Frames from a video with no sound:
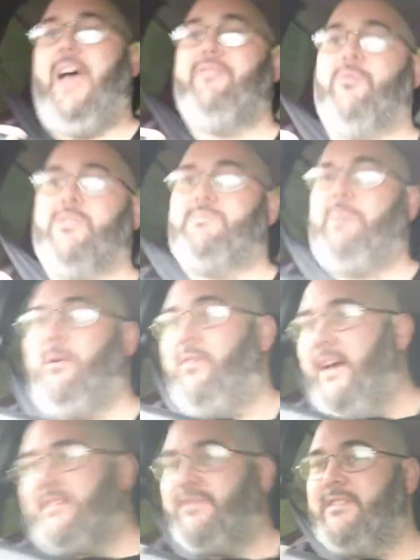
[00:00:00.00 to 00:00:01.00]
Everyone's built
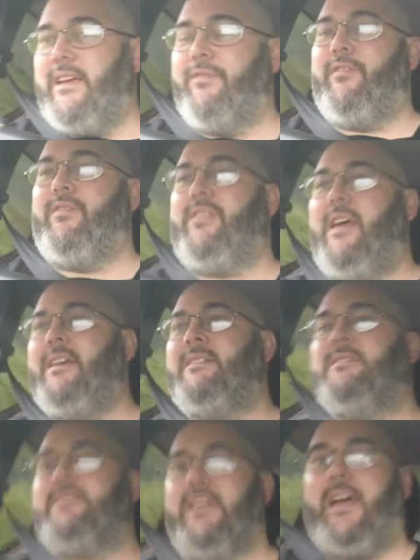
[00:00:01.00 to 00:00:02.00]
theirs for different
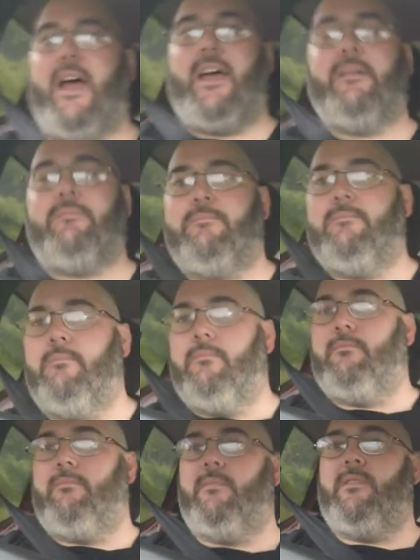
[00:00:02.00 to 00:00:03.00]
things.
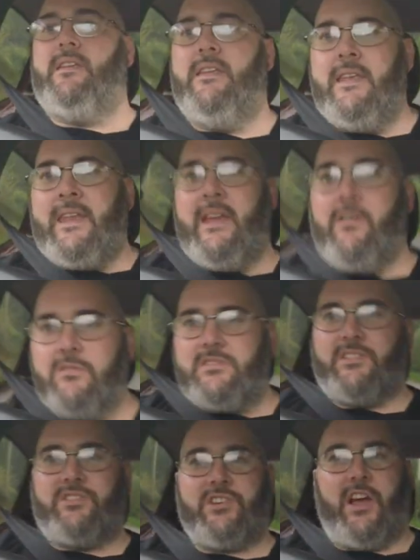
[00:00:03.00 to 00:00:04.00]

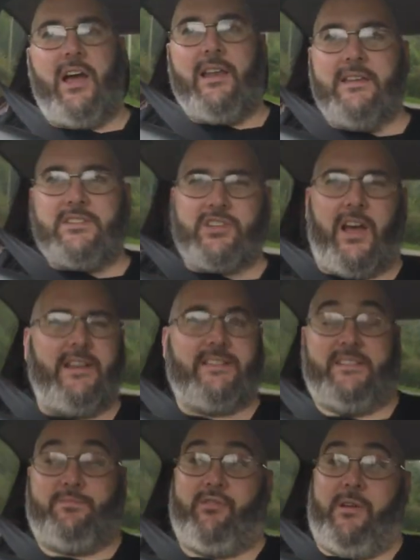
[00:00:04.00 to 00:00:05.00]
Neil's and Charlie's
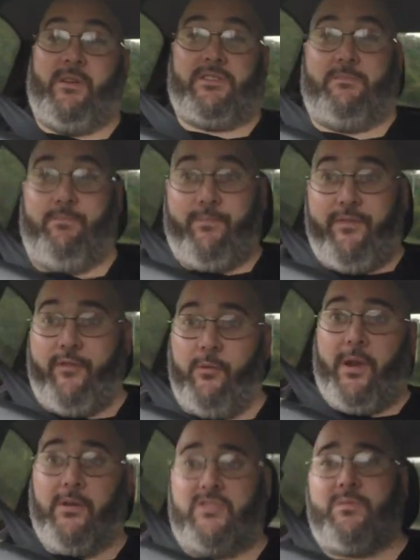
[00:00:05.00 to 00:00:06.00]
is pretty much a
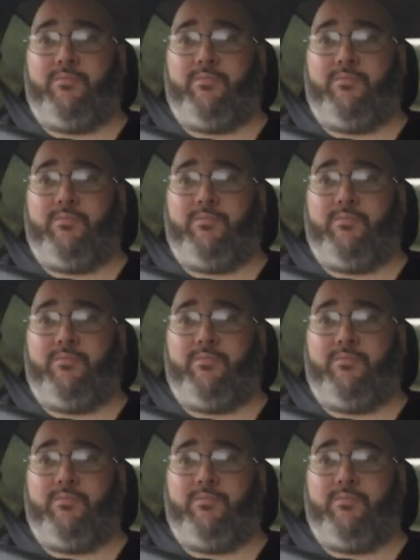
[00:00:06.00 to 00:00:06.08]
full-blown